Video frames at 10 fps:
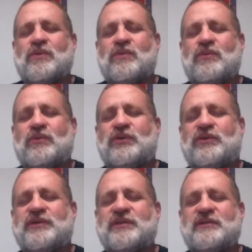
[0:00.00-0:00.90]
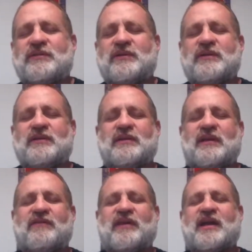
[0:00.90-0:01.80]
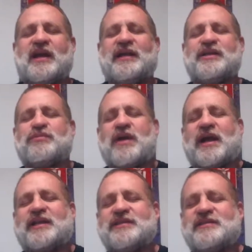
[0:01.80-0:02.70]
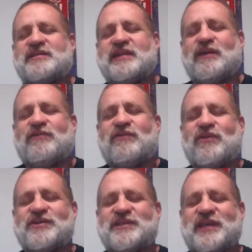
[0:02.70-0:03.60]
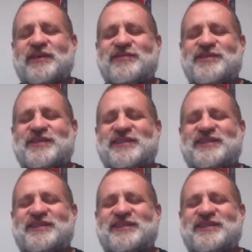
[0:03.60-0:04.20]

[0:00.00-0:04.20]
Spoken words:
we'll do this loving kindness practice now for ourselves.